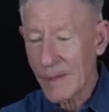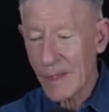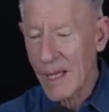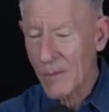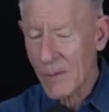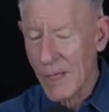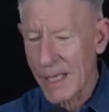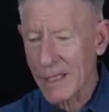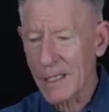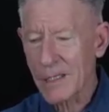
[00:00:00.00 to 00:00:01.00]
I
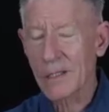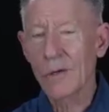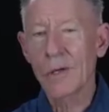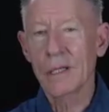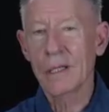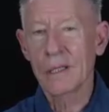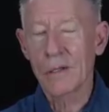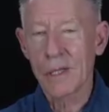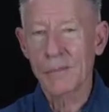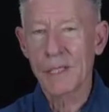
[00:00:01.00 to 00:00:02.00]
had a cousin going
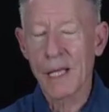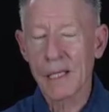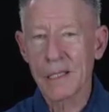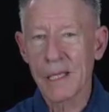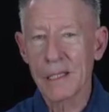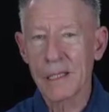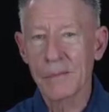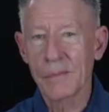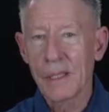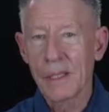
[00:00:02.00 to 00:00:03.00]
up to Texas
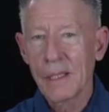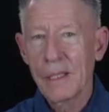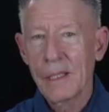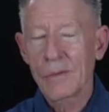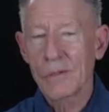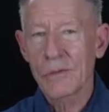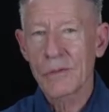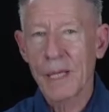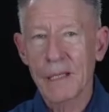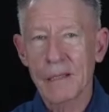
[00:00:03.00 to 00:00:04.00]
A&M, which was
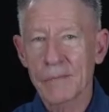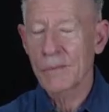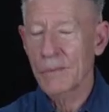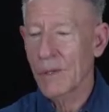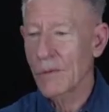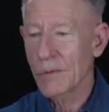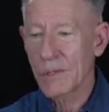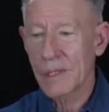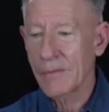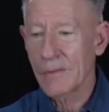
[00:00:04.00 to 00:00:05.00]
about
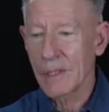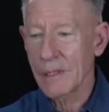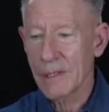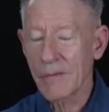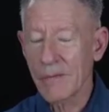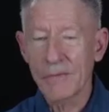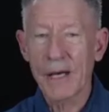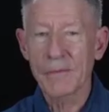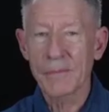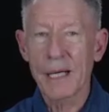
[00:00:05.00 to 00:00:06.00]

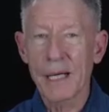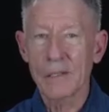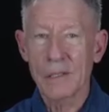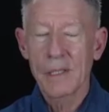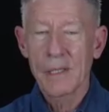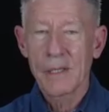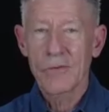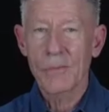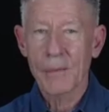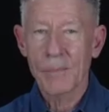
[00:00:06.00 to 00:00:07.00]
75 miles
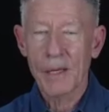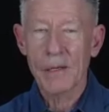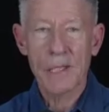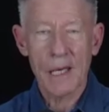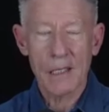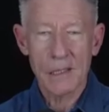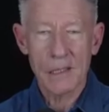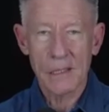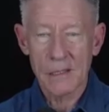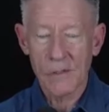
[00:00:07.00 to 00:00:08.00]
from my parents' house
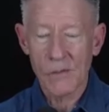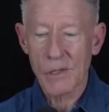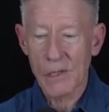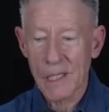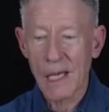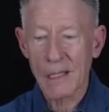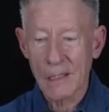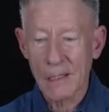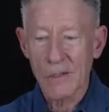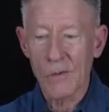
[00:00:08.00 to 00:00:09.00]
in North Harris County,
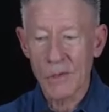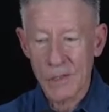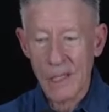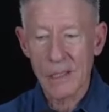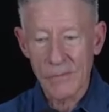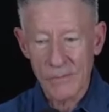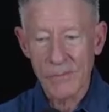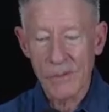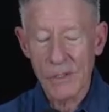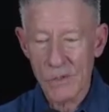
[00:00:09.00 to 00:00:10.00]
in the north side of
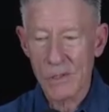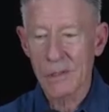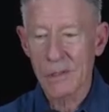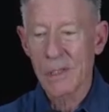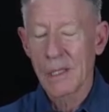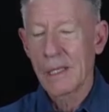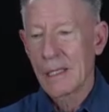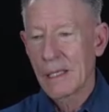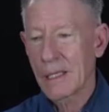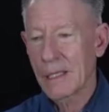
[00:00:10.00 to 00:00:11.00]
Houston,
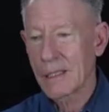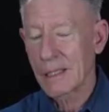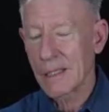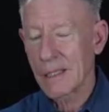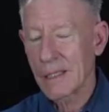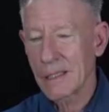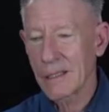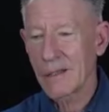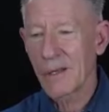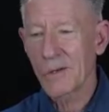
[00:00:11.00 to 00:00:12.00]
and
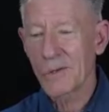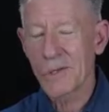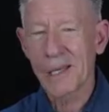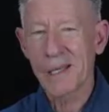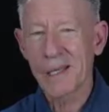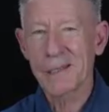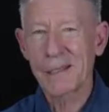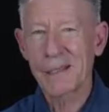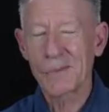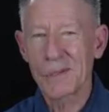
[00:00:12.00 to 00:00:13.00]
in those days
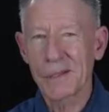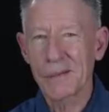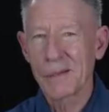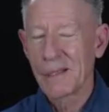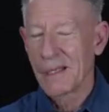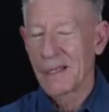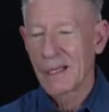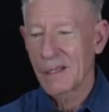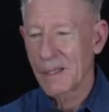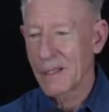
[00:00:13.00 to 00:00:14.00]
it was
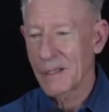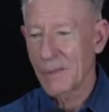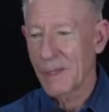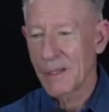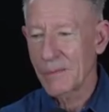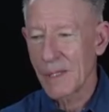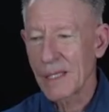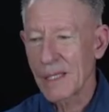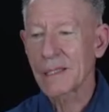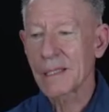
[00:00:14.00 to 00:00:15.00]

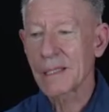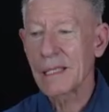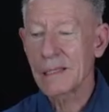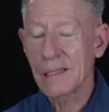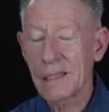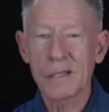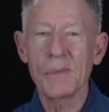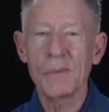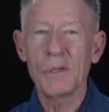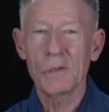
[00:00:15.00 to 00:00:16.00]
as easy a
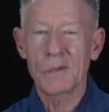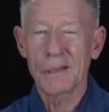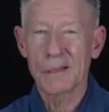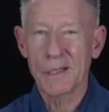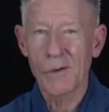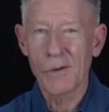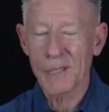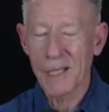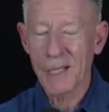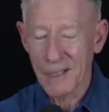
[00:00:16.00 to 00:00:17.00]
commute to go up
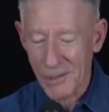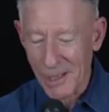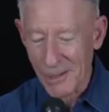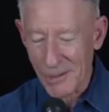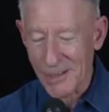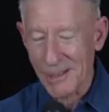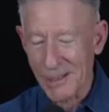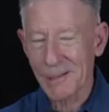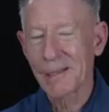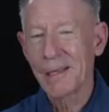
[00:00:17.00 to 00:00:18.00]
to College Station,
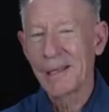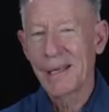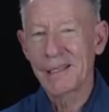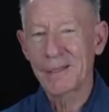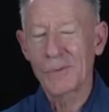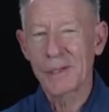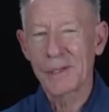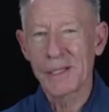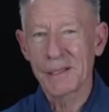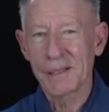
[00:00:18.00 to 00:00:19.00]
Texas, as it would have
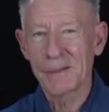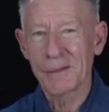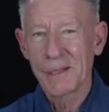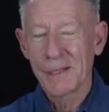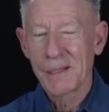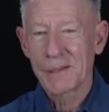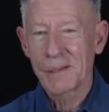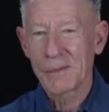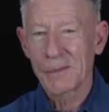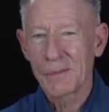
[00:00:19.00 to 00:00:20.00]
been
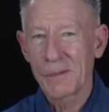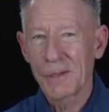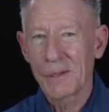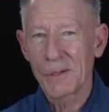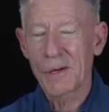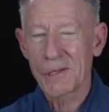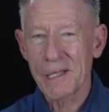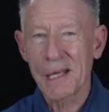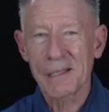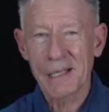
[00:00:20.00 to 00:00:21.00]
to go across
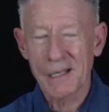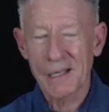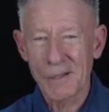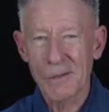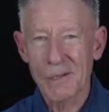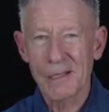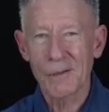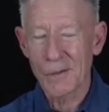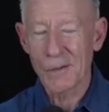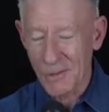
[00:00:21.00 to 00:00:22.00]
downtown Houston
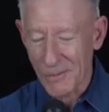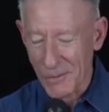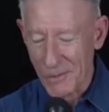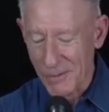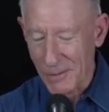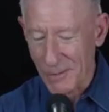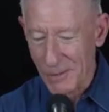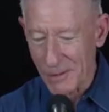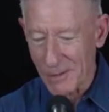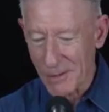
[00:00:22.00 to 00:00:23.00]
and go to the University of
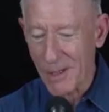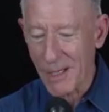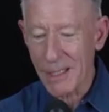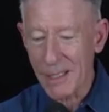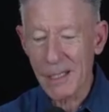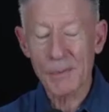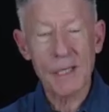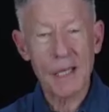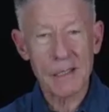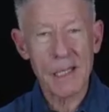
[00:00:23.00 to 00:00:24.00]
Houston. So I ended up at
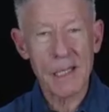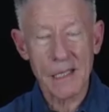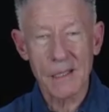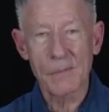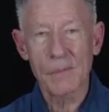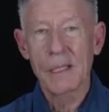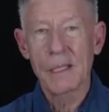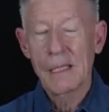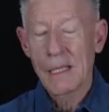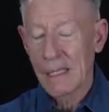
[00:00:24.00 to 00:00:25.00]
Texas A&M
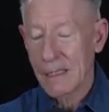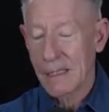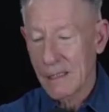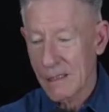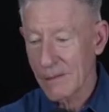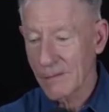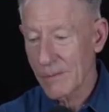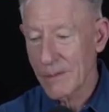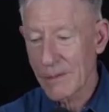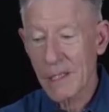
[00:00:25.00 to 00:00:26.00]
and
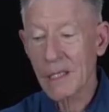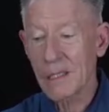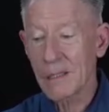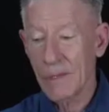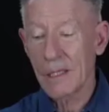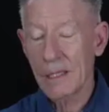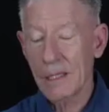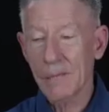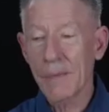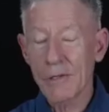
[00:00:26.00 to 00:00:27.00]

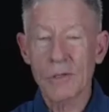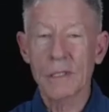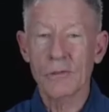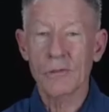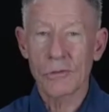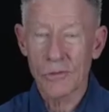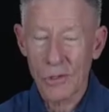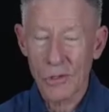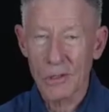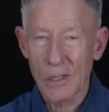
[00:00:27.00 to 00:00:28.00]
ended up majoring in
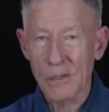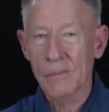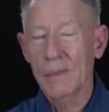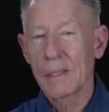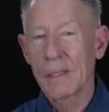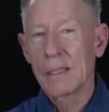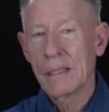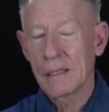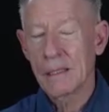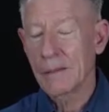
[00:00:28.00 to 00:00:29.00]
journalism
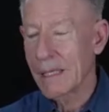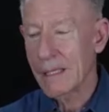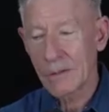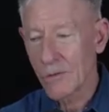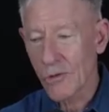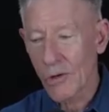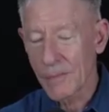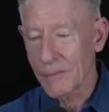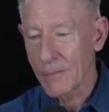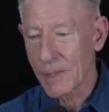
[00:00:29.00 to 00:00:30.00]
and
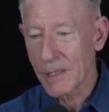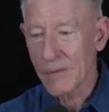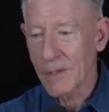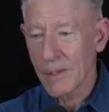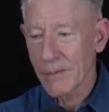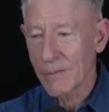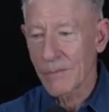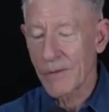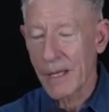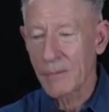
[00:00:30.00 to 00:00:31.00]
German because of our
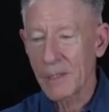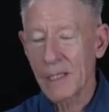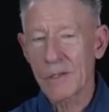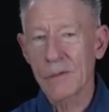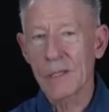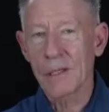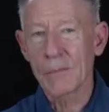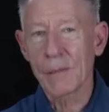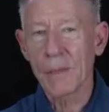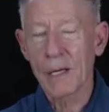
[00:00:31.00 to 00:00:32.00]
family history on
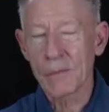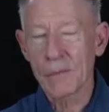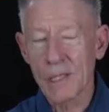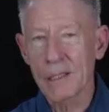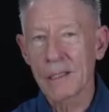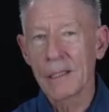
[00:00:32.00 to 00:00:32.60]
my mom's side,